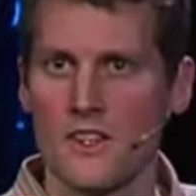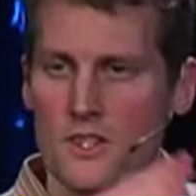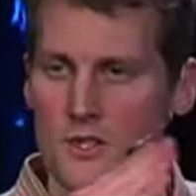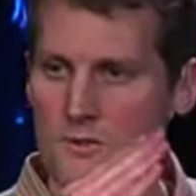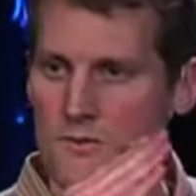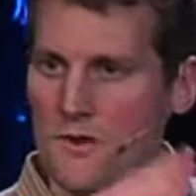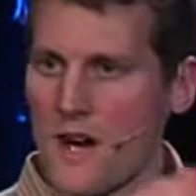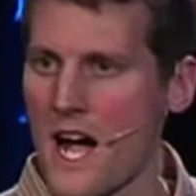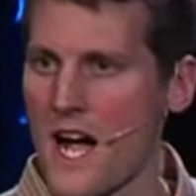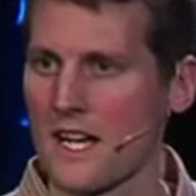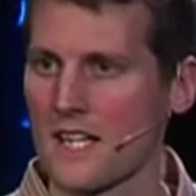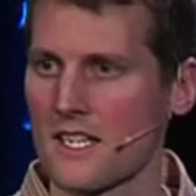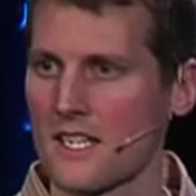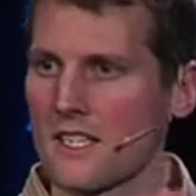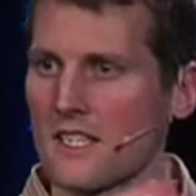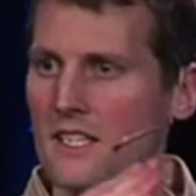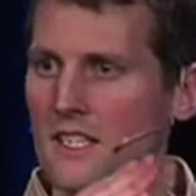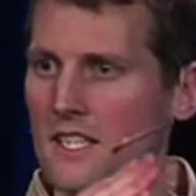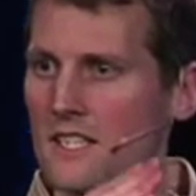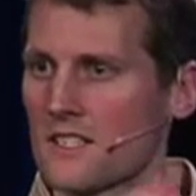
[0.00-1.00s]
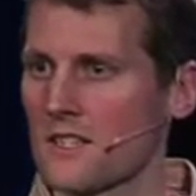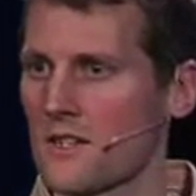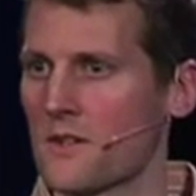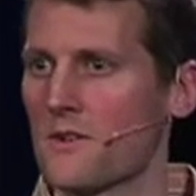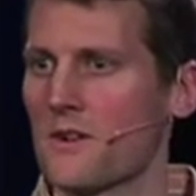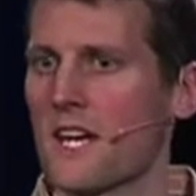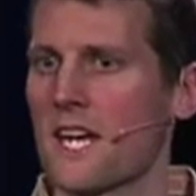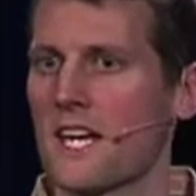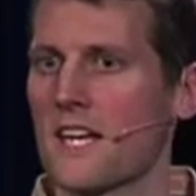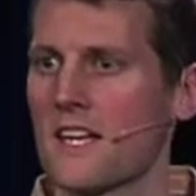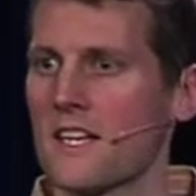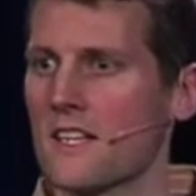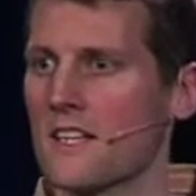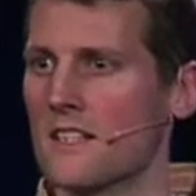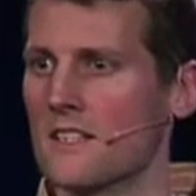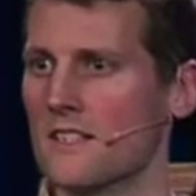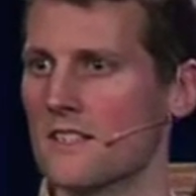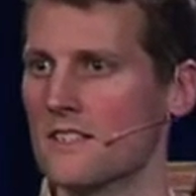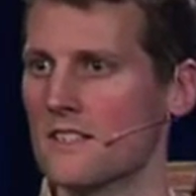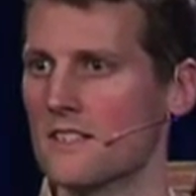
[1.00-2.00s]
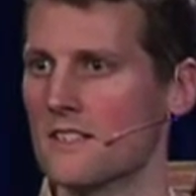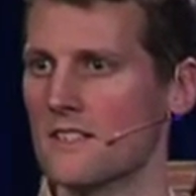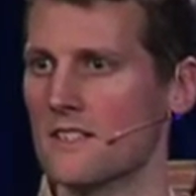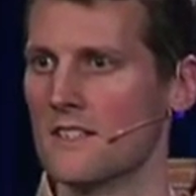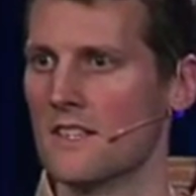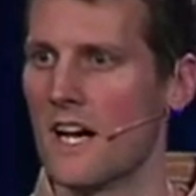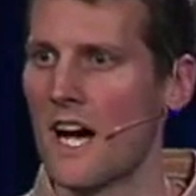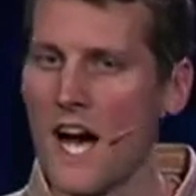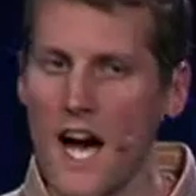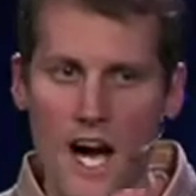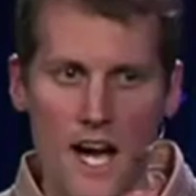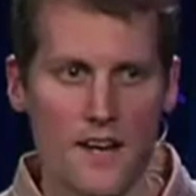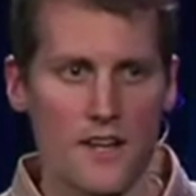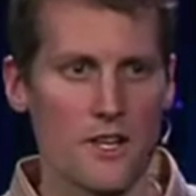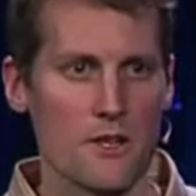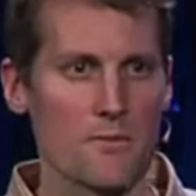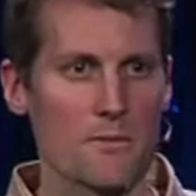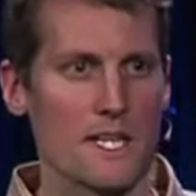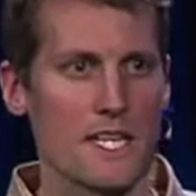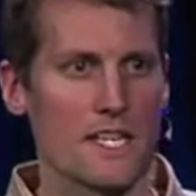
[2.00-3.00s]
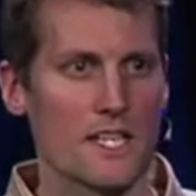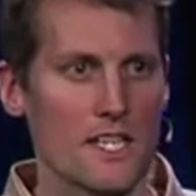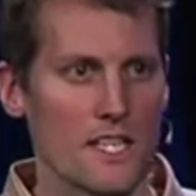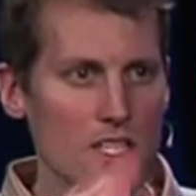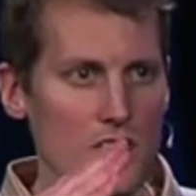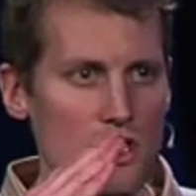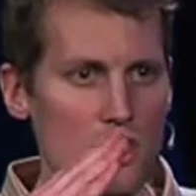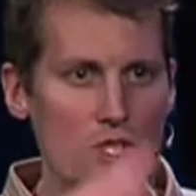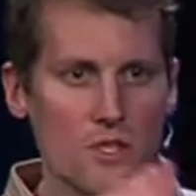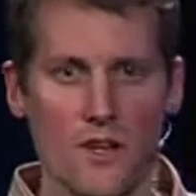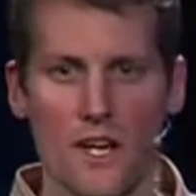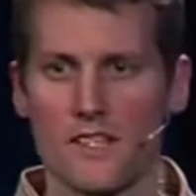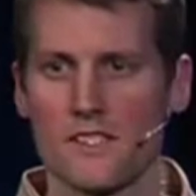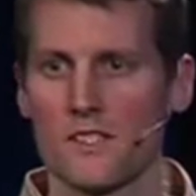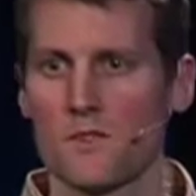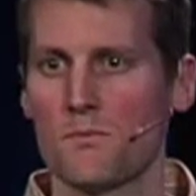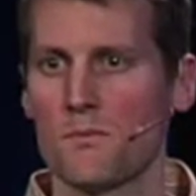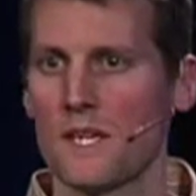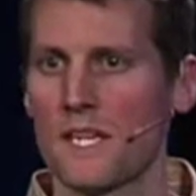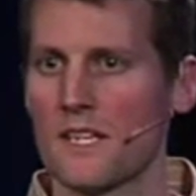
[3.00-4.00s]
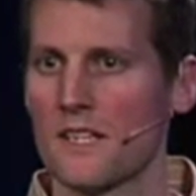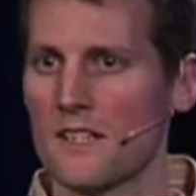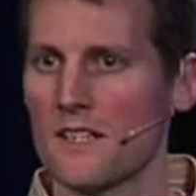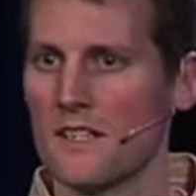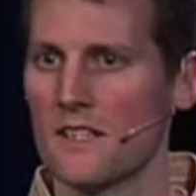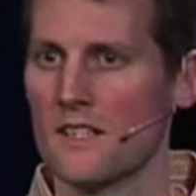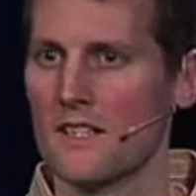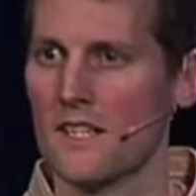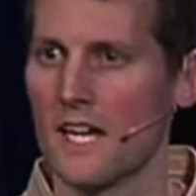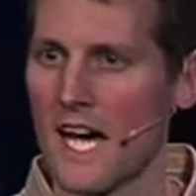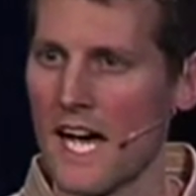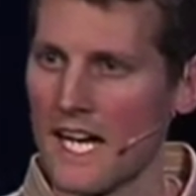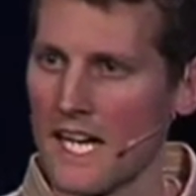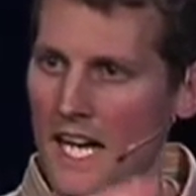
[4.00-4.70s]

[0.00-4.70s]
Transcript: the rocky terrain. Honor me. Trust me. I